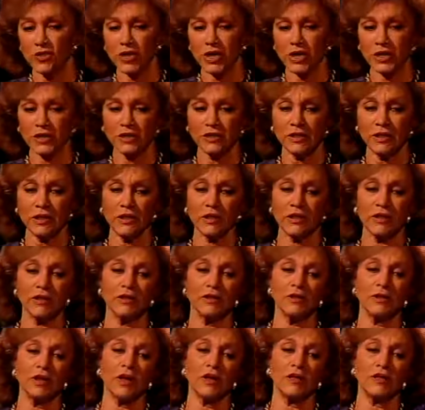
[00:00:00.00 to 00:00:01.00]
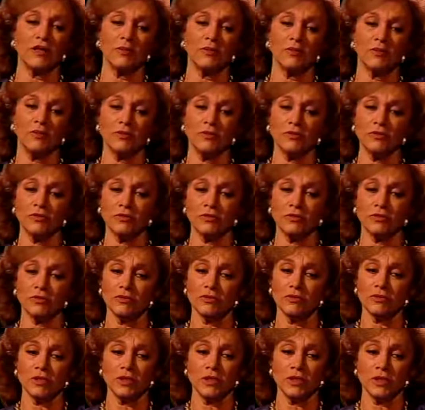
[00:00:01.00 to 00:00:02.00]
and on the honeymoon,
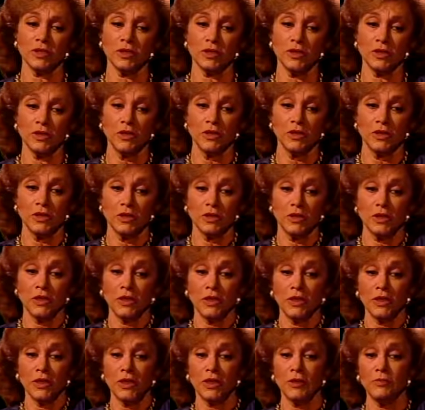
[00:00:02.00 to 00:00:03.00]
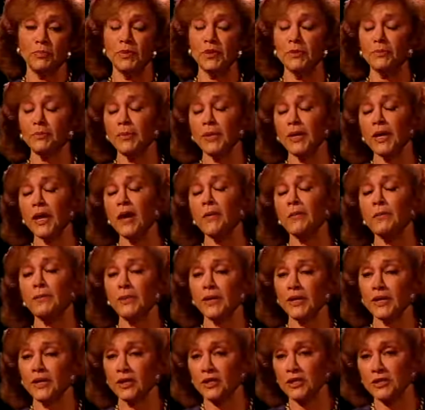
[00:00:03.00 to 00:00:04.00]
he beat me up
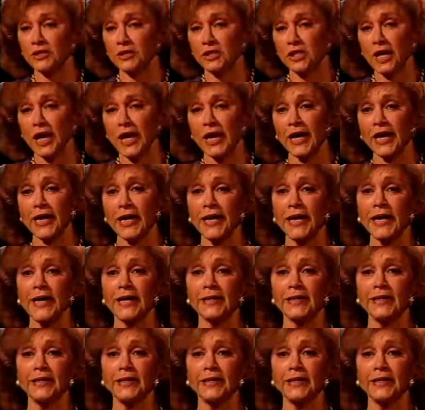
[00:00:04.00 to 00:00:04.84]
because I had